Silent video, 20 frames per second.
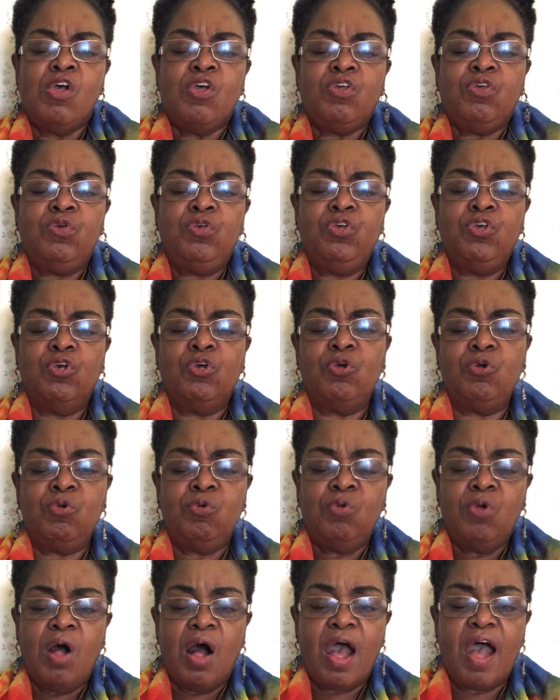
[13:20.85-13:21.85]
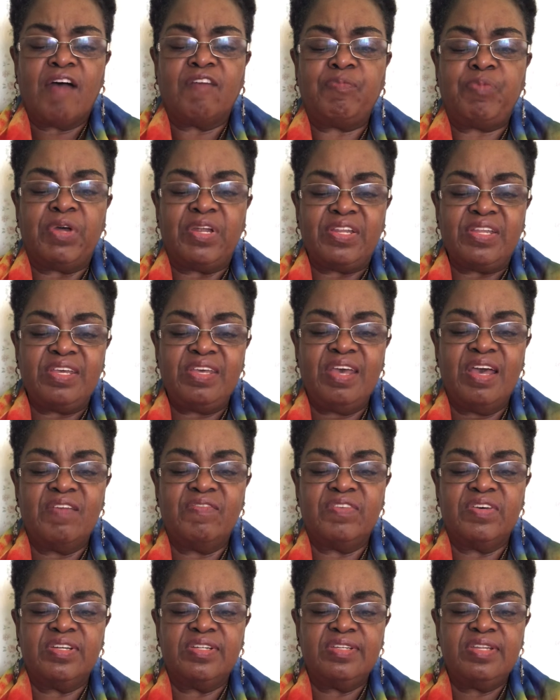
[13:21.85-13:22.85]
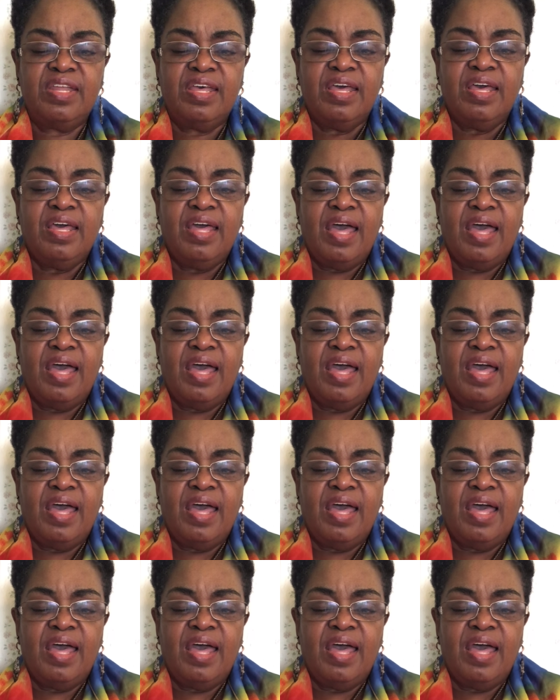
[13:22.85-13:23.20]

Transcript: You have been given